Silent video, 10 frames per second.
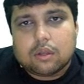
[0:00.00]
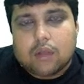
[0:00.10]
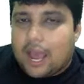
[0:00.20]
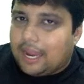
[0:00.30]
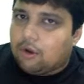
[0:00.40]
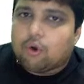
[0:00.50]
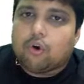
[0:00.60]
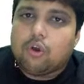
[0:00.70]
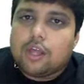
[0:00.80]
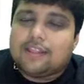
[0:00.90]
I
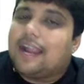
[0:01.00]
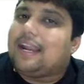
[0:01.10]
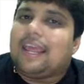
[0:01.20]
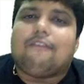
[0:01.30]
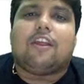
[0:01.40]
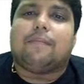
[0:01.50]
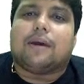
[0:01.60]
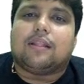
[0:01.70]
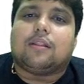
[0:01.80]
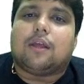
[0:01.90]
know that every
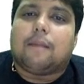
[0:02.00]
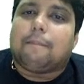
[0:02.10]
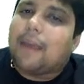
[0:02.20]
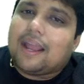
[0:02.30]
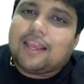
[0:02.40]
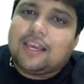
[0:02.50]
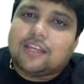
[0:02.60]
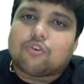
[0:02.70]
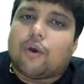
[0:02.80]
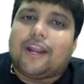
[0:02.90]
month Maggi
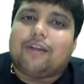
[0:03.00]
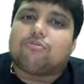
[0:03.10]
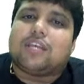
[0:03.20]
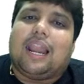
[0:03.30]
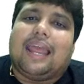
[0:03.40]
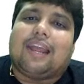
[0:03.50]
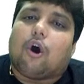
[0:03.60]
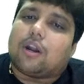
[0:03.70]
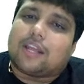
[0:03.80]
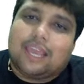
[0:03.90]
is going to sell like
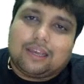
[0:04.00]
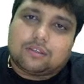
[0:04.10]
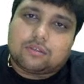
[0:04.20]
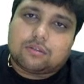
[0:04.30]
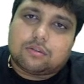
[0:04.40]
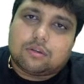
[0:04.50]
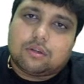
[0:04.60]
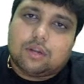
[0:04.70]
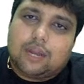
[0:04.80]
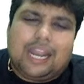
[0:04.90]
hotcakes.
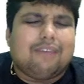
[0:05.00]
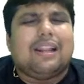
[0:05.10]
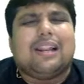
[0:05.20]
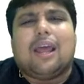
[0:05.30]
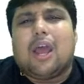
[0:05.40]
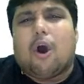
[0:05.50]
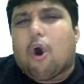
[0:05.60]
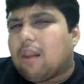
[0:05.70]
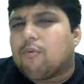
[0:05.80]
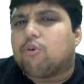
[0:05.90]
It will
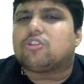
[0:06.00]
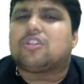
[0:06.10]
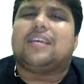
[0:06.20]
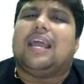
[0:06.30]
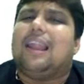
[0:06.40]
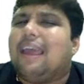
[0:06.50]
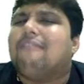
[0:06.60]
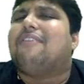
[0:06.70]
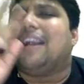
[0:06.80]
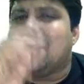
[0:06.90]
almost sell
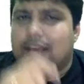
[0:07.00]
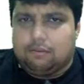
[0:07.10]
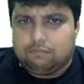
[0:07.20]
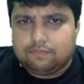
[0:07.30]
every day,